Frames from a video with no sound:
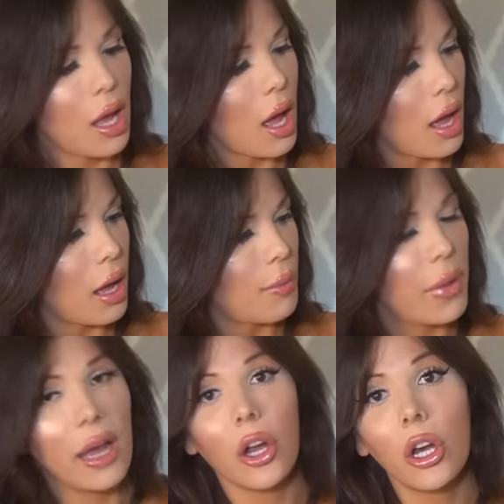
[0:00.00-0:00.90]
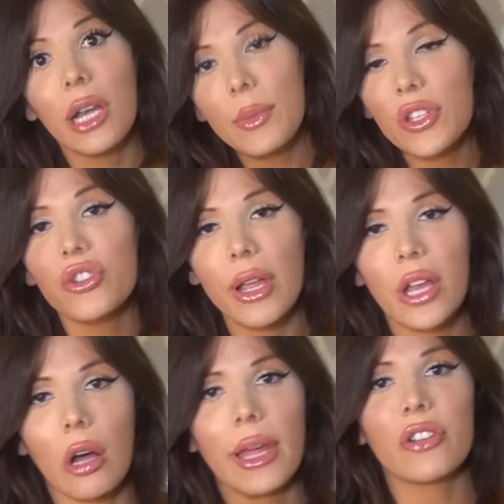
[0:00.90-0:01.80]
Um, but her name is
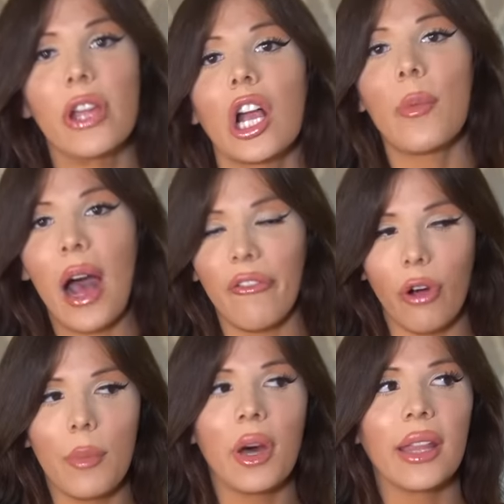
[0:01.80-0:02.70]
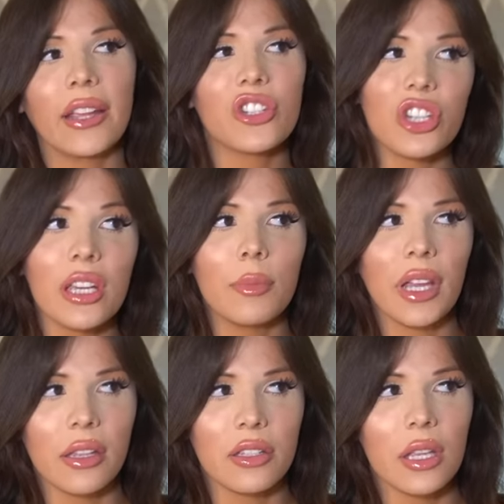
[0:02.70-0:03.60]
Draco, like Draco Malfoy, but like she,
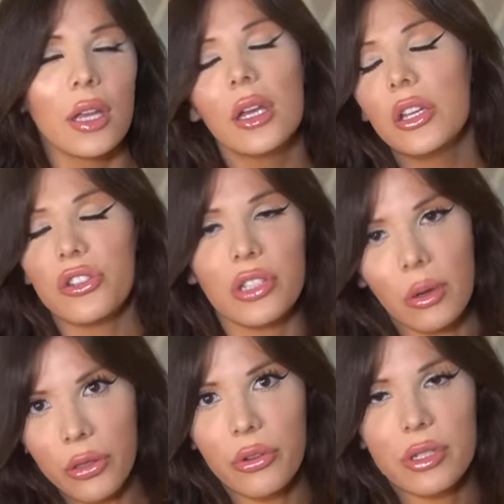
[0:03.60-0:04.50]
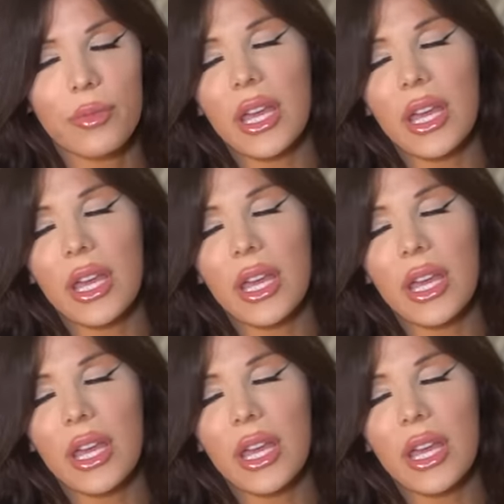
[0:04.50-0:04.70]
because she's going through some